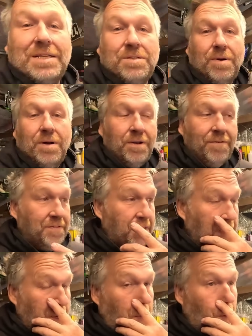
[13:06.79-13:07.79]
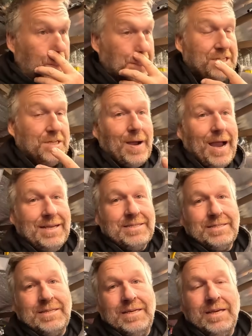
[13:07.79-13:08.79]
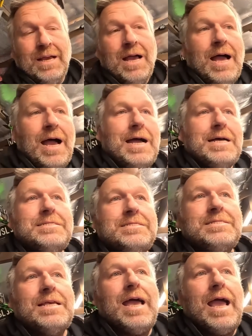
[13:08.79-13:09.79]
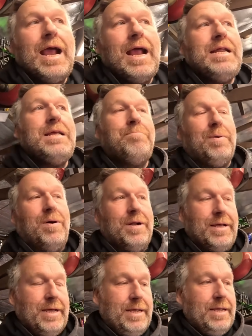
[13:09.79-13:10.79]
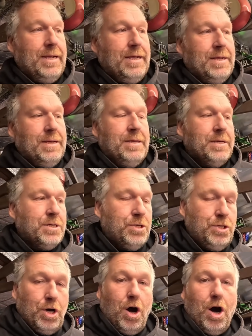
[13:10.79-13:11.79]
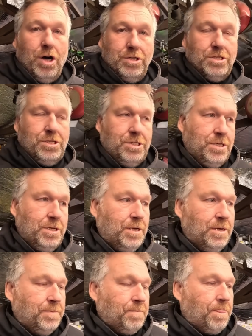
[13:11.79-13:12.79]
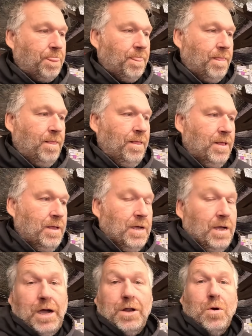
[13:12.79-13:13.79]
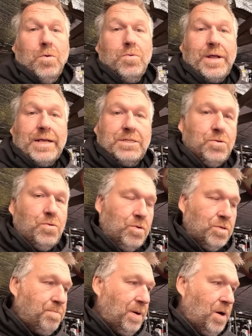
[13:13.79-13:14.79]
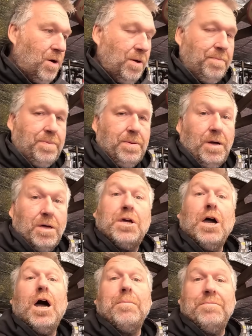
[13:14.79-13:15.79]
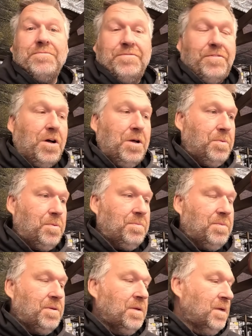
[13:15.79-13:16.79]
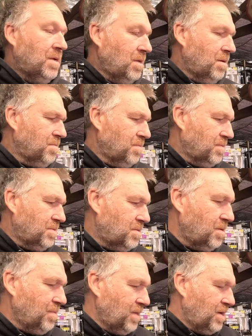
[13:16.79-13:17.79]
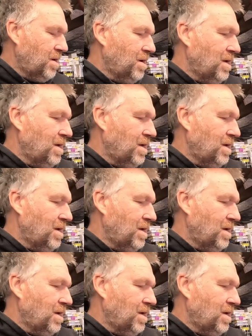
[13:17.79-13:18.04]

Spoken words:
that's what another thing I wanted to ask. Has anybody got an old exhaust pipe, a carbon fibre one, like some of the